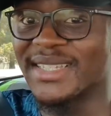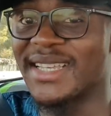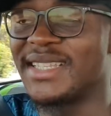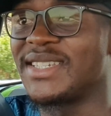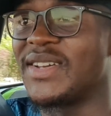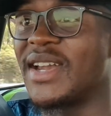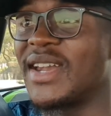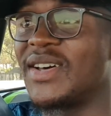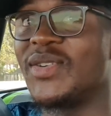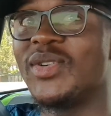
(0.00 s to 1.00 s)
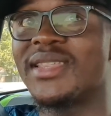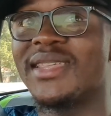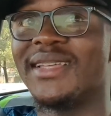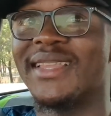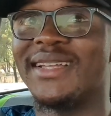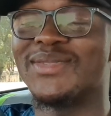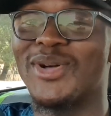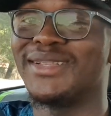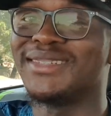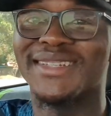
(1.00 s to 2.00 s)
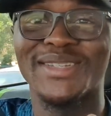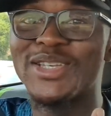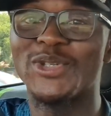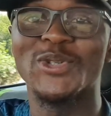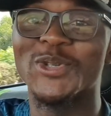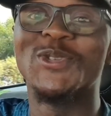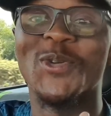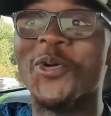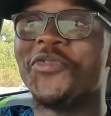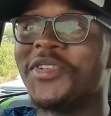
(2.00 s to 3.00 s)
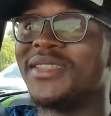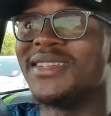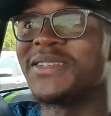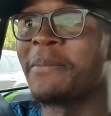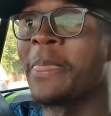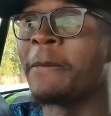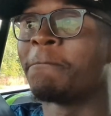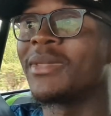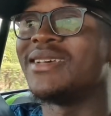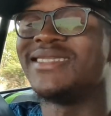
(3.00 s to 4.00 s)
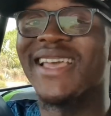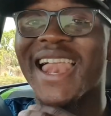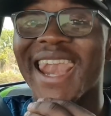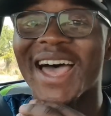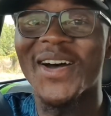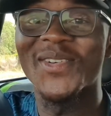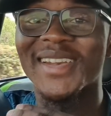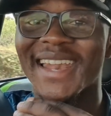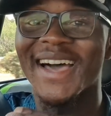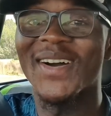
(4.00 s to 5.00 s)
as you can see right now. The only thing that, well, ISUZU is known for this is they are loud